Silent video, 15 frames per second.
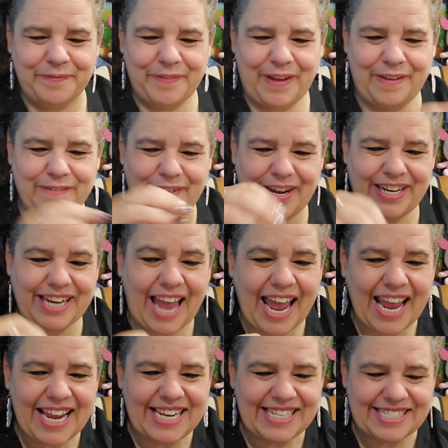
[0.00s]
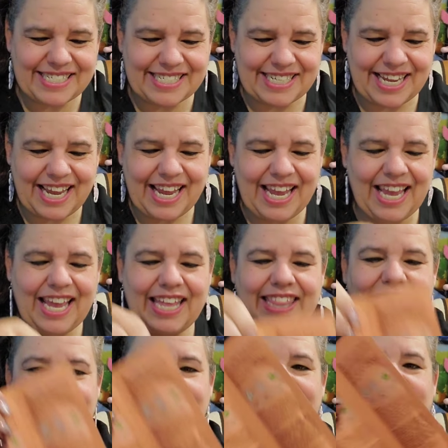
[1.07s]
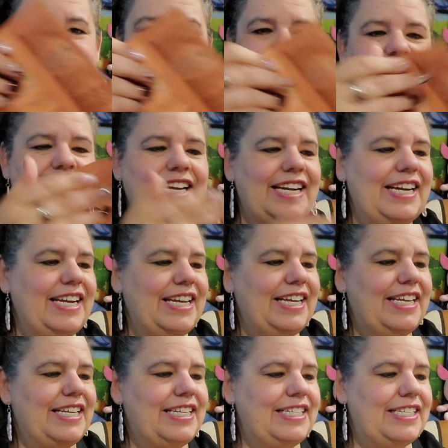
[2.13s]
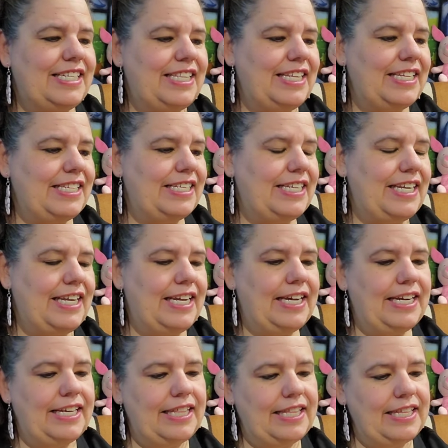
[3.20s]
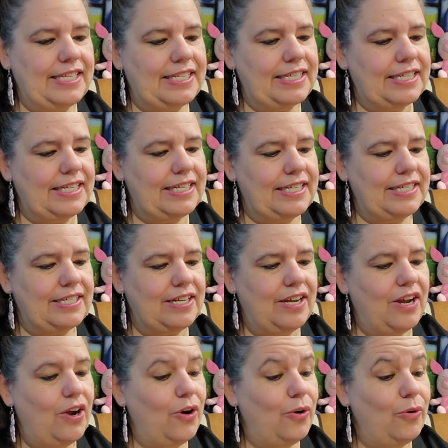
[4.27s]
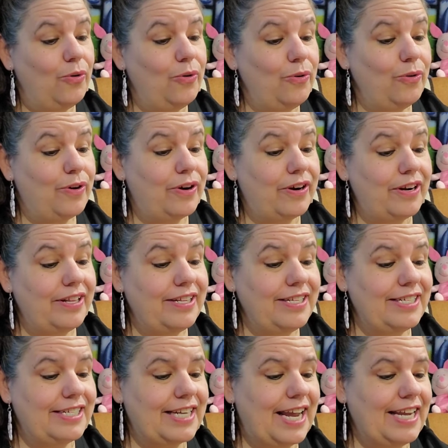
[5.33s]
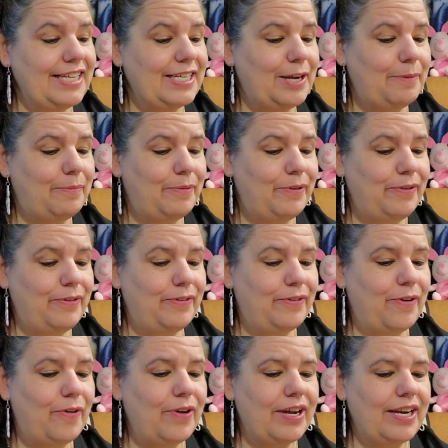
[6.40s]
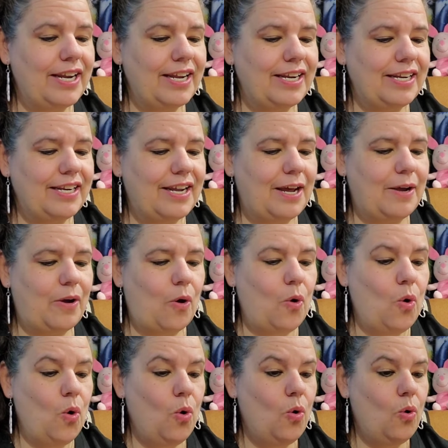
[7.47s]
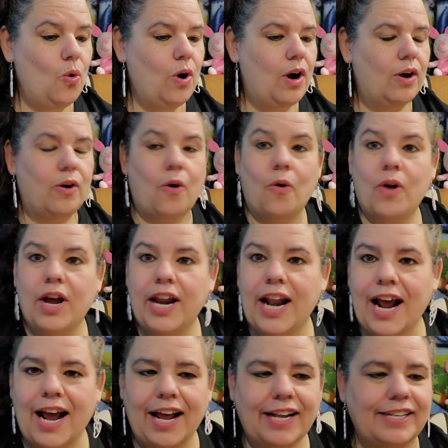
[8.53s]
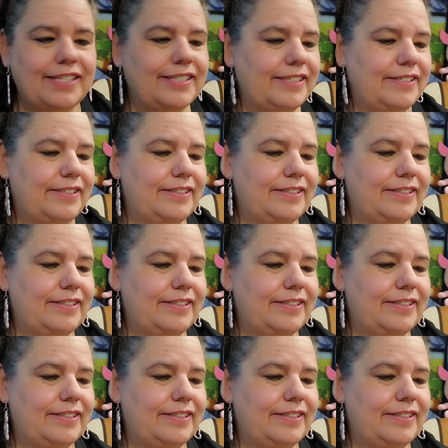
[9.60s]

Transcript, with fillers: Very, very nice. Then there is this here. This is, ooh, curl and shine shampoo. Coconut and high, ooh, coconut.